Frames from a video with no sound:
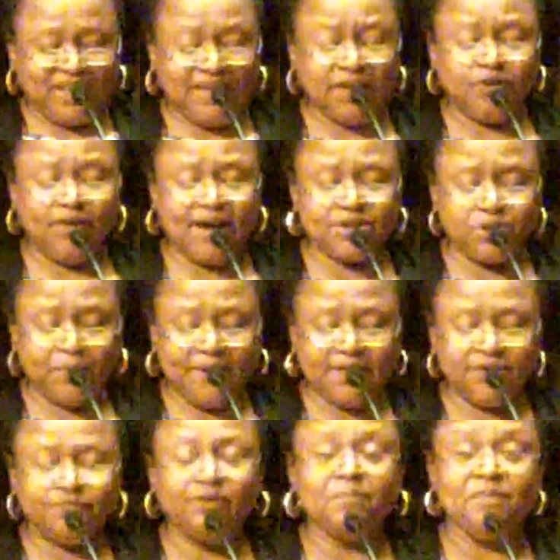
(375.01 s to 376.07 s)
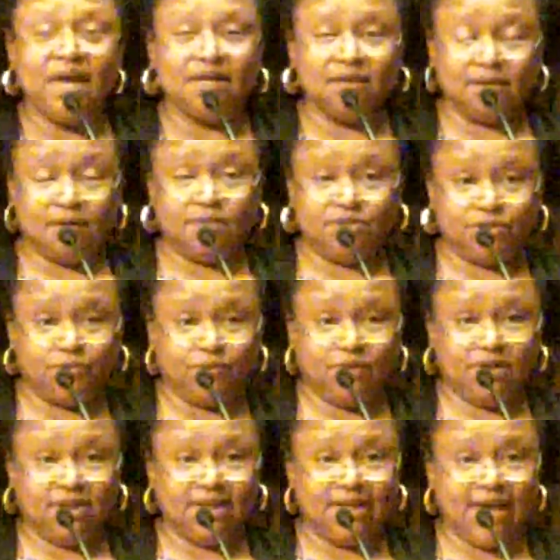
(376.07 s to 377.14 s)
He graduated from medical
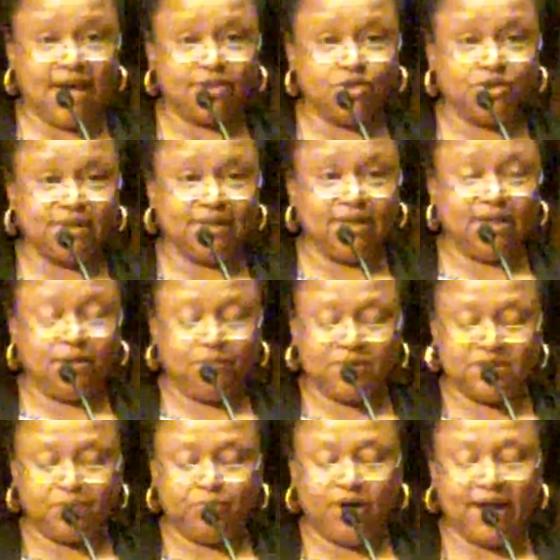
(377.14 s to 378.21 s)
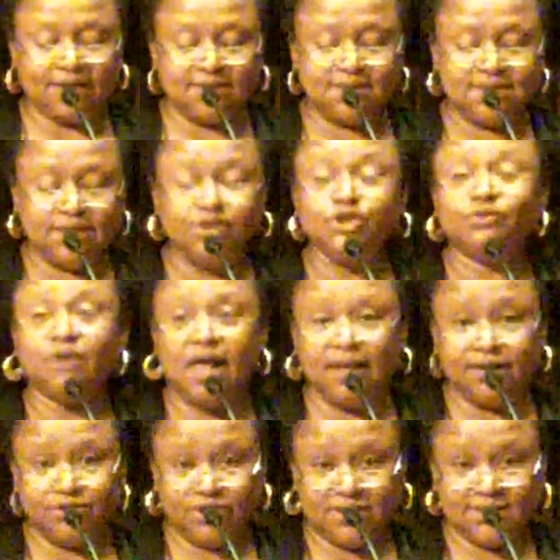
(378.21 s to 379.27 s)
school and actually was a practicing
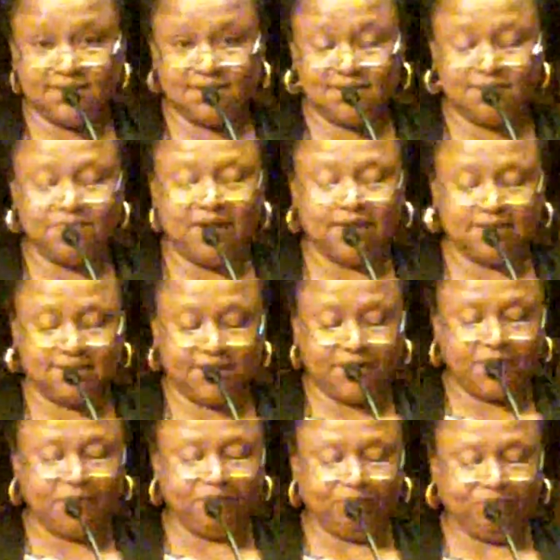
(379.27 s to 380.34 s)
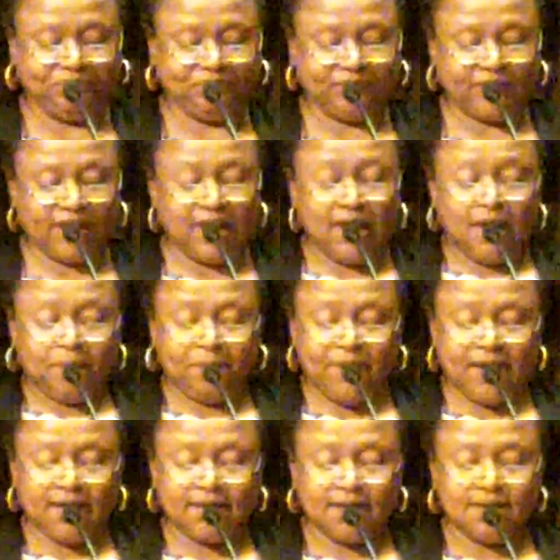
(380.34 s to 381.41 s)
neurologist in Mexico.
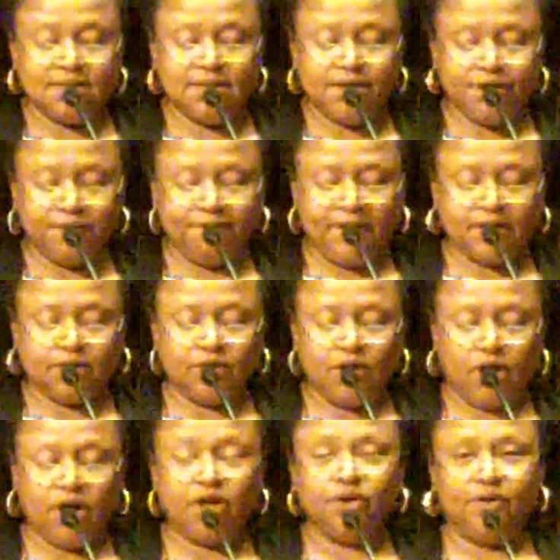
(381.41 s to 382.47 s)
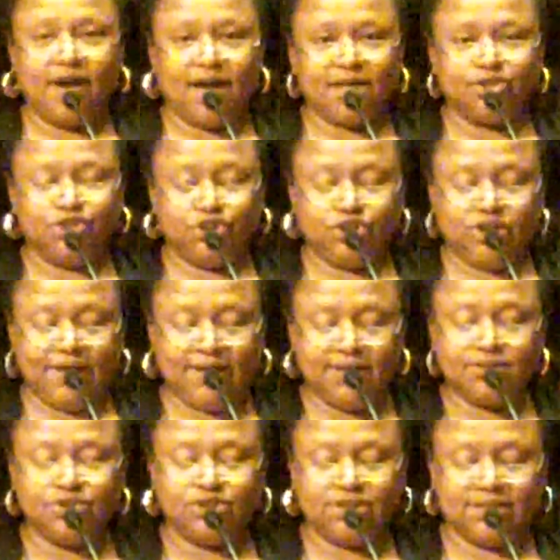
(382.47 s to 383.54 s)
But a near-fatal car crash
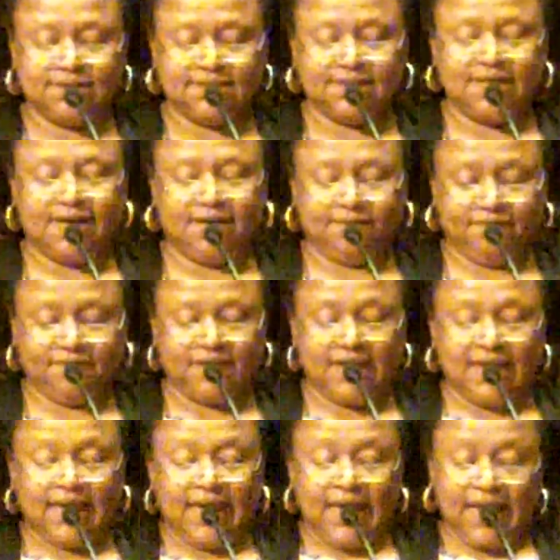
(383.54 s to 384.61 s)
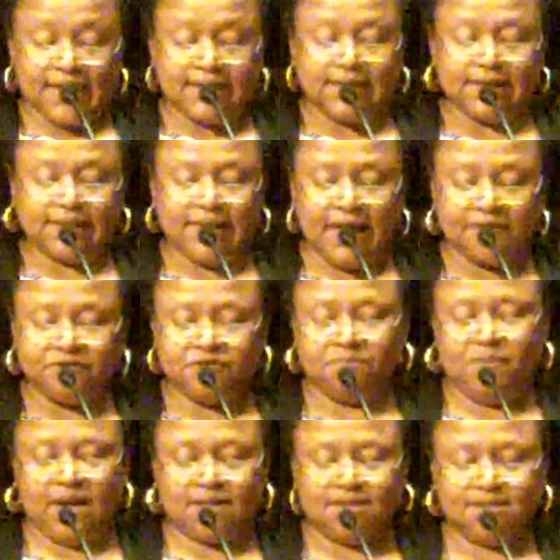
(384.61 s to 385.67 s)
changed his life, and he
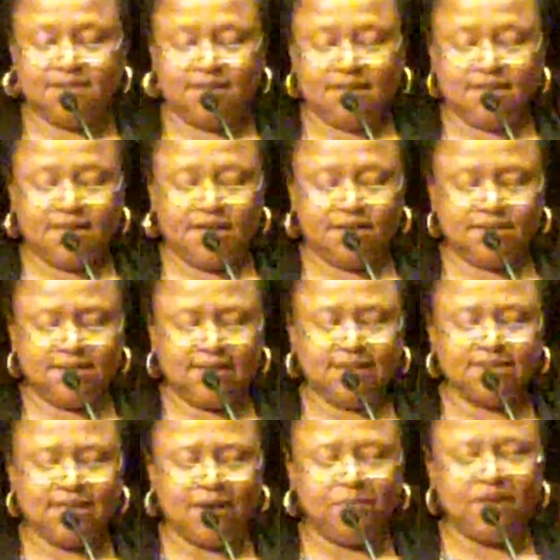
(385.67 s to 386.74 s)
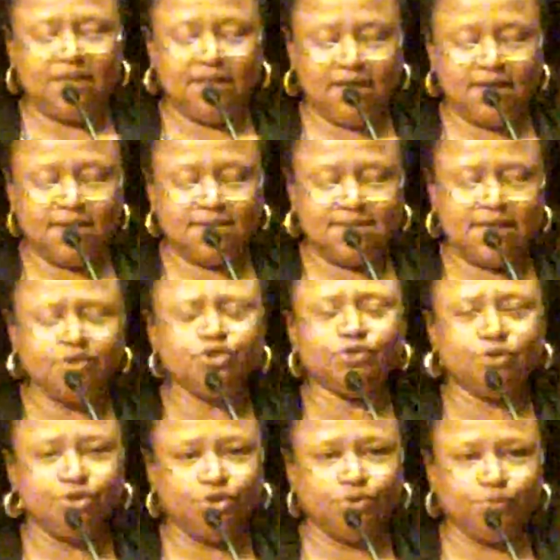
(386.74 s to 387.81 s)
left medicine to examine the
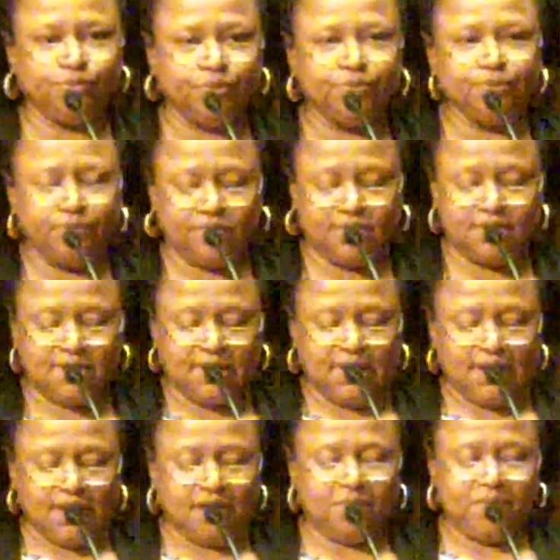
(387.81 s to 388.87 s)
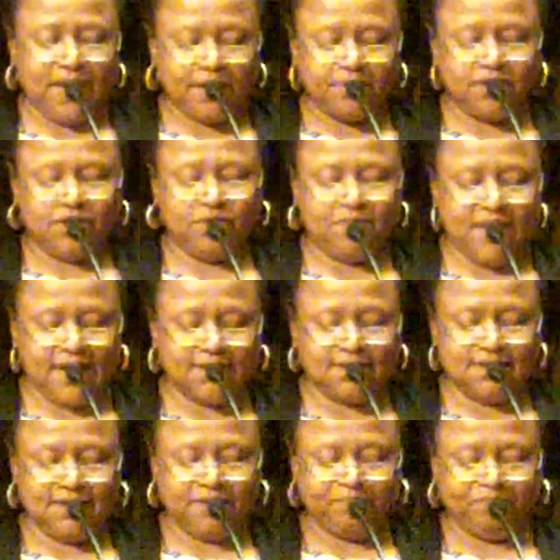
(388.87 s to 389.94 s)
essential truth about
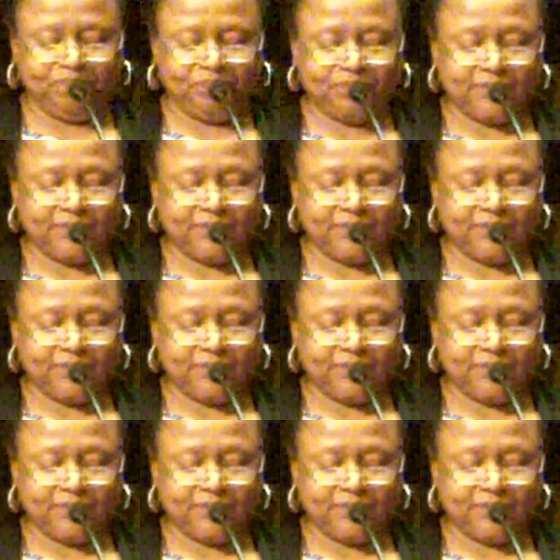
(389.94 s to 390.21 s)
humanity.